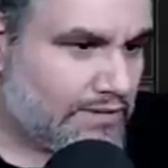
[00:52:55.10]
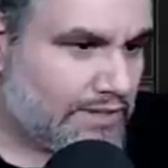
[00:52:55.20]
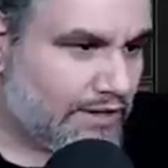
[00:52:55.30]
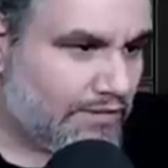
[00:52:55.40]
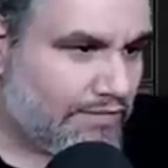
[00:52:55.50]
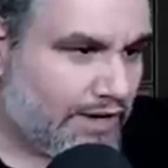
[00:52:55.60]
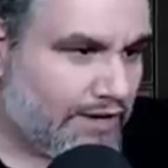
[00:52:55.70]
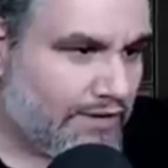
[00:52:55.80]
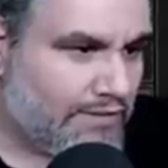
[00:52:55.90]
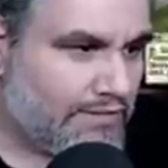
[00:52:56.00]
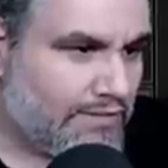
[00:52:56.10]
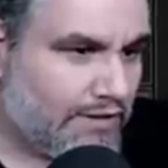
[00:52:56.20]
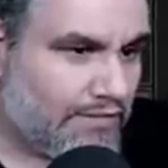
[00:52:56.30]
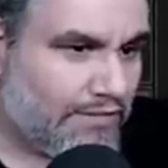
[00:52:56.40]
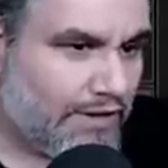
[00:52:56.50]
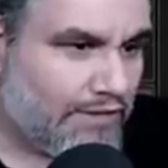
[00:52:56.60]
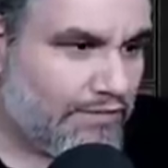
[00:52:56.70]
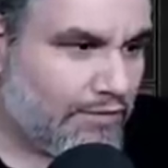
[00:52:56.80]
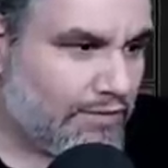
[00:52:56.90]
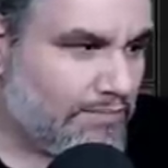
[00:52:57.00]
Let's get our final
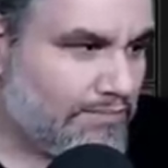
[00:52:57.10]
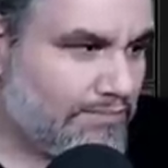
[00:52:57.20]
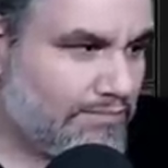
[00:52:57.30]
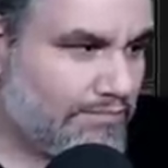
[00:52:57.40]
form.